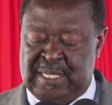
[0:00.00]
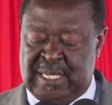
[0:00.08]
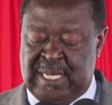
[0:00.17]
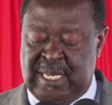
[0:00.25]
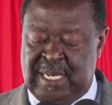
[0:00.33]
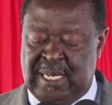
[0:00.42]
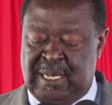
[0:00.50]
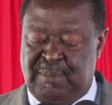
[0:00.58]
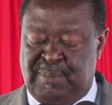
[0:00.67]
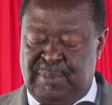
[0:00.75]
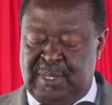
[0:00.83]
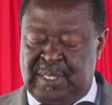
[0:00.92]
scaling
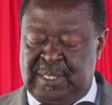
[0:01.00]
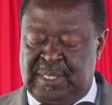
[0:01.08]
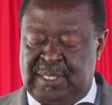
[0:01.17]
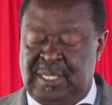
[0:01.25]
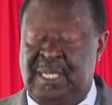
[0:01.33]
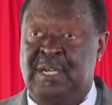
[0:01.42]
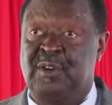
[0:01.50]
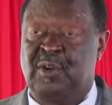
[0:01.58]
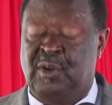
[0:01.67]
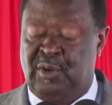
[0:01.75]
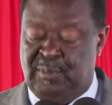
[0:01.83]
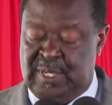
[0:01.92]
up
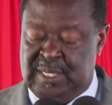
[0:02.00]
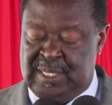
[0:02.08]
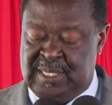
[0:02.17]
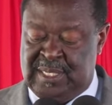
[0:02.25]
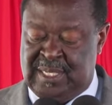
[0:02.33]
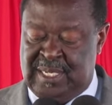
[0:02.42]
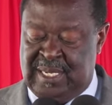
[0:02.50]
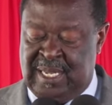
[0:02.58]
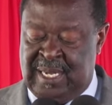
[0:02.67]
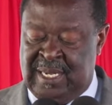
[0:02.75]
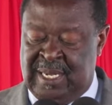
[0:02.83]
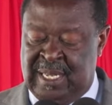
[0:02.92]
enrollment
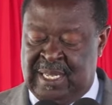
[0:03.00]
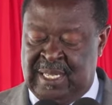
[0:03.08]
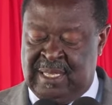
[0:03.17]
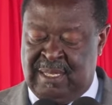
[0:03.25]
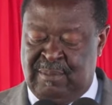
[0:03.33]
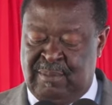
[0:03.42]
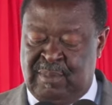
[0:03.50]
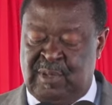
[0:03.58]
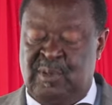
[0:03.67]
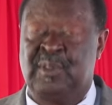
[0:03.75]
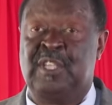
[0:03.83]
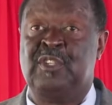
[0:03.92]
and linking them
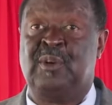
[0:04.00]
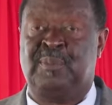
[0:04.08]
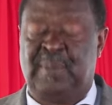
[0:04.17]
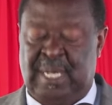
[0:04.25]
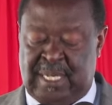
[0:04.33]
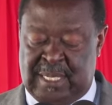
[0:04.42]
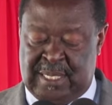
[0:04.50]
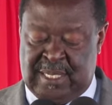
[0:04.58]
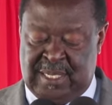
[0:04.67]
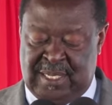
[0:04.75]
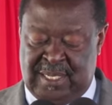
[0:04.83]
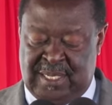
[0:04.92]
to the job market.
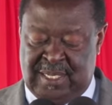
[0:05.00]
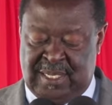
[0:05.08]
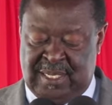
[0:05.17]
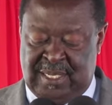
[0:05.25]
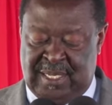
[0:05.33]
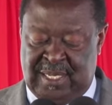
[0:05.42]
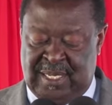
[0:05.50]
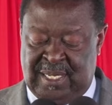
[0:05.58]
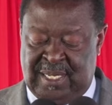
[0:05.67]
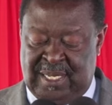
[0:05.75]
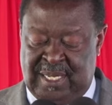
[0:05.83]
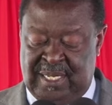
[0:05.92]

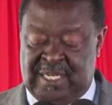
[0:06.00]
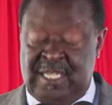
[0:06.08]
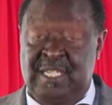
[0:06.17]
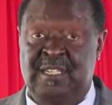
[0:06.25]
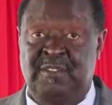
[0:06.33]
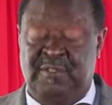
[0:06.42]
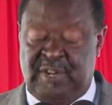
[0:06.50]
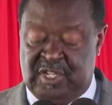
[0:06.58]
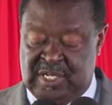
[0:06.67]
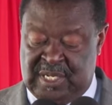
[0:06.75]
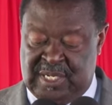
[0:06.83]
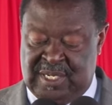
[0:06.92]
It is
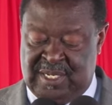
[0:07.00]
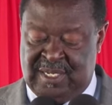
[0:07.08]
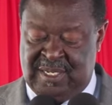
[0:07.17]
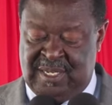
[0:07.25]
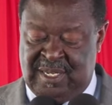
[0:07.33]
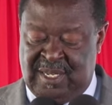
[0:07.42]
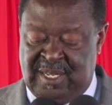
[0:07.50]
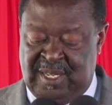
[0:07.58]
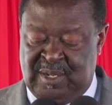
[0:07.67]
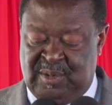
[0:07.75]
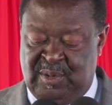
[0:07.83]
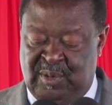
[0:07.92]
refreshing
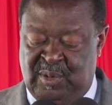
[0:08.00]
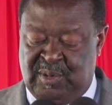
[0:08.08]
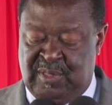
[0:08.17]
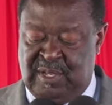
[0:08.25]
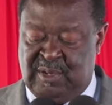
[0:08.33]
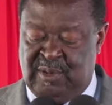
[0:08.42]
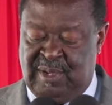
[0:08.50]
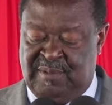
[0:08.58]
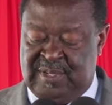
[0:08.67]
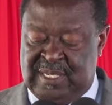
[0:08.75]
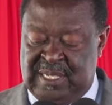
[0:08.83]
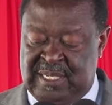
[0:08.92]
to note that you
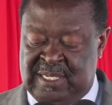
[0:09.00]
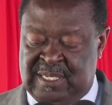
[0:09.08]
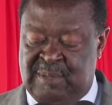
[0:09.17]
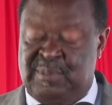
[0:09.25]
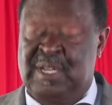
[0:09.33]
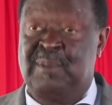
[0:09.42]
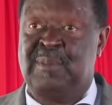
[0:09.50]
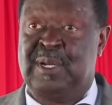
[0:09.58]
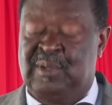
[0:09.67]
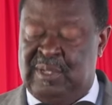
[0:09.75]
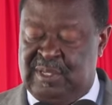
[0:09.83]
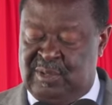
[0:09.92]
have, since September
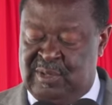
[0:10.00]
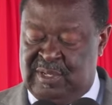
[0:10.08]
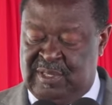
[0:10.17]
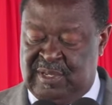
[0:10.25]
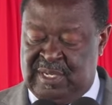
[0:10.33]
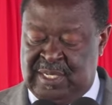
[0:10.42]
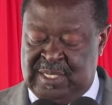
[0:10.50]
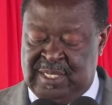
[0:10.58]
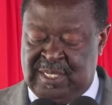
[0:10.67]
2023,